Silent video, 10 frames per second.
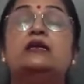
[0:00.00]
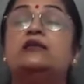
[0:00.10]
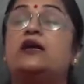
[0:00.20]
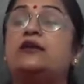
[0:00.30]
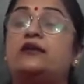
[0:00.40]

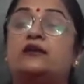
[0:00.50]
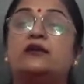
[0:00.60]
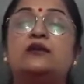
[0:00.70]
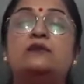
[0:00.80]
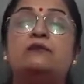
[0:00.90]
The
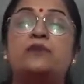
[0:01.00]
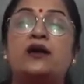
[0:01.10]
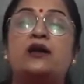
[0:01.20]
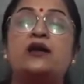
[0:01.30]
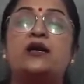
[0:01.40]
term
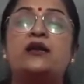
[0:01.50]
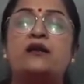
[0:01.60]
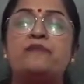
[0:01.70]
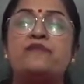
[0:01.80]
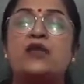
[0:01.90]
Bangar